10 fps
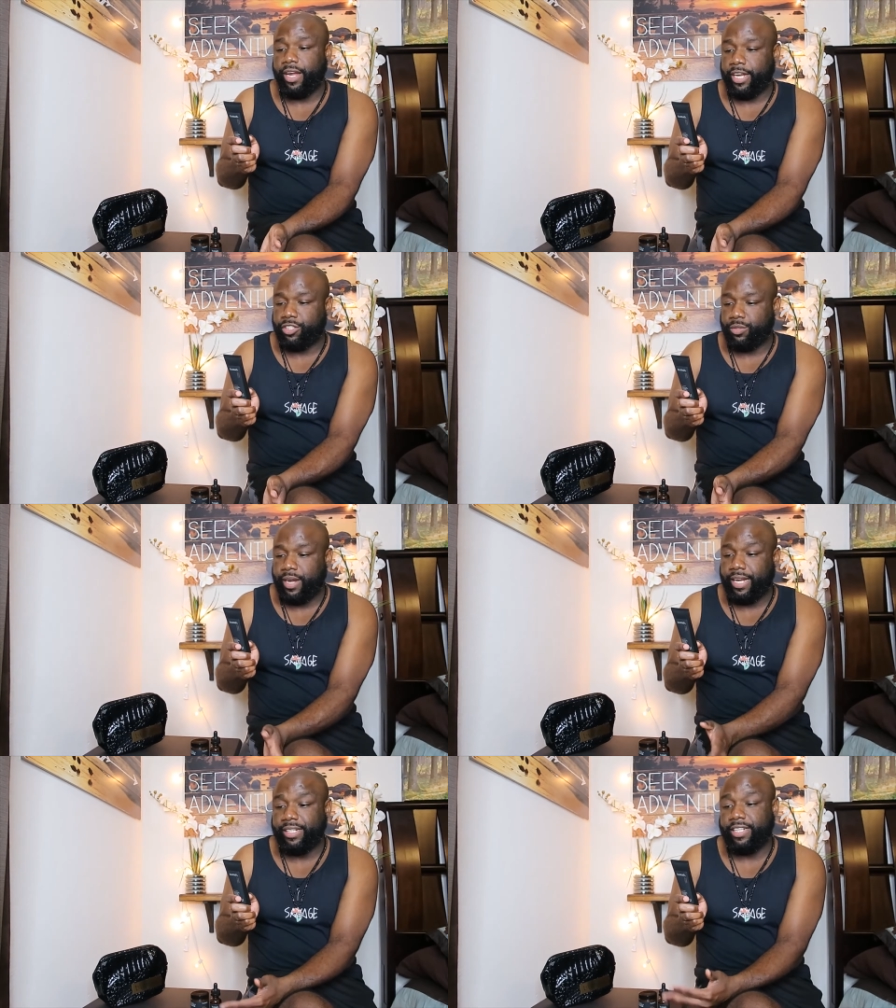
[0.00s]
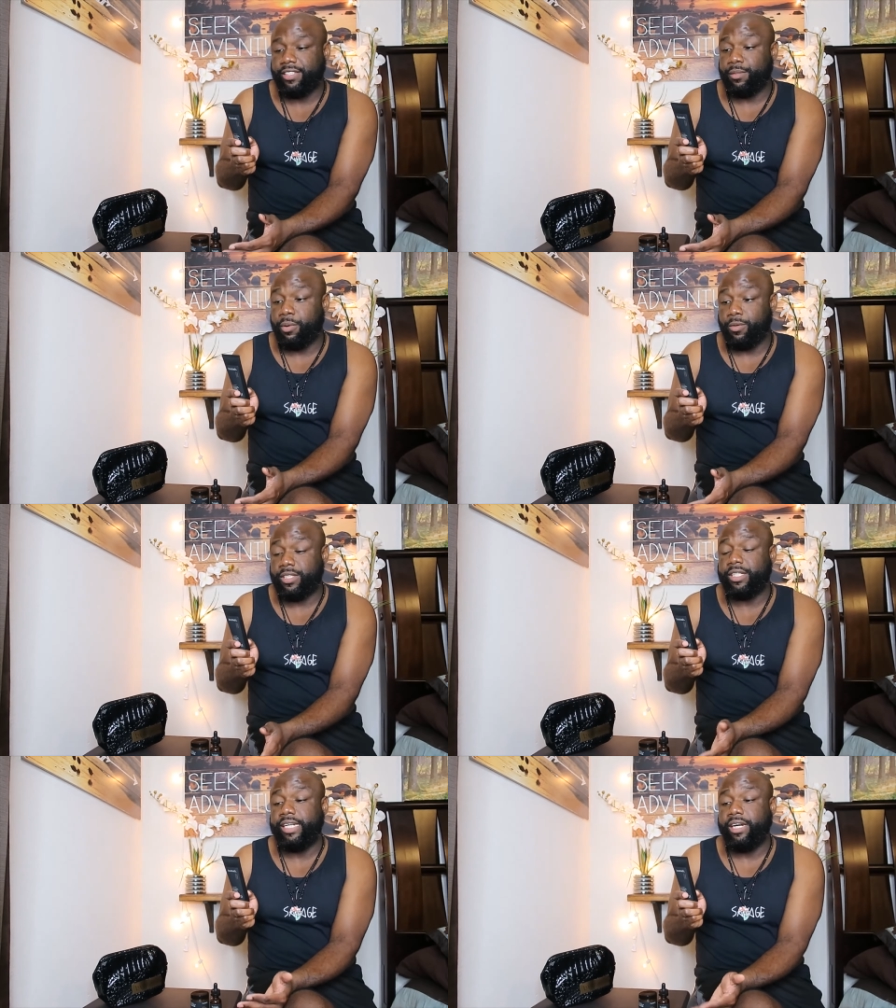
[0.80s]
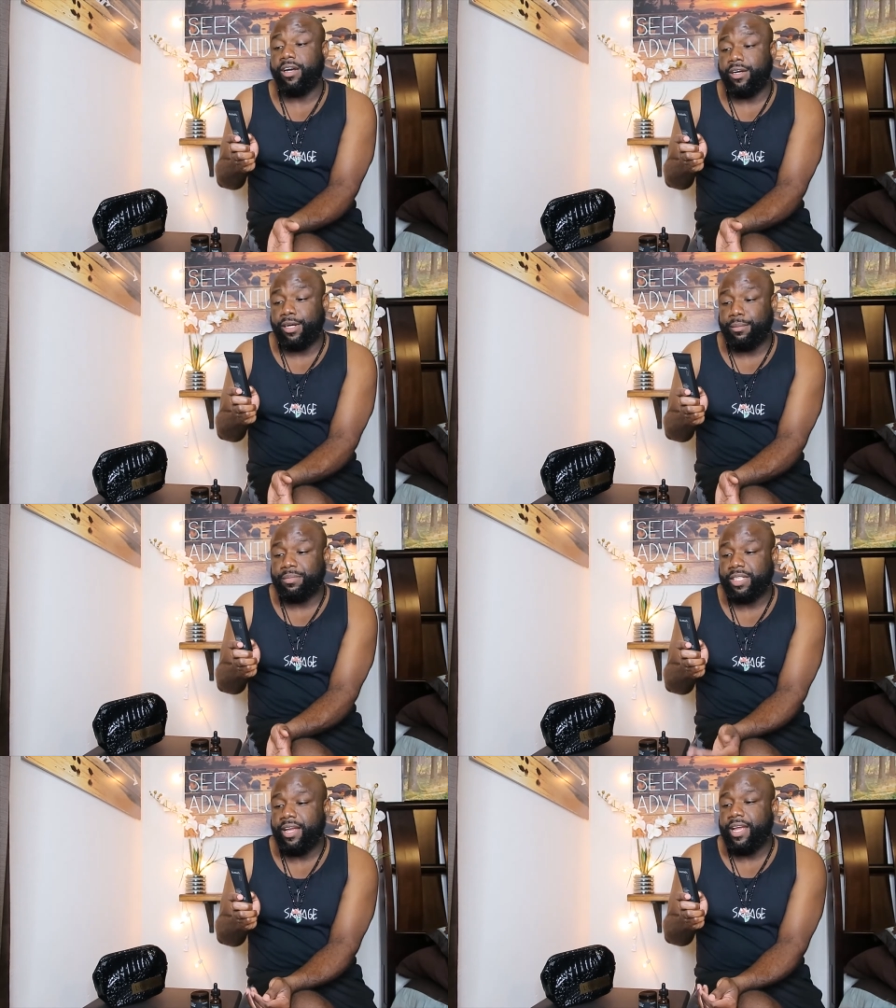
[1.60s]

extract that supposedly calms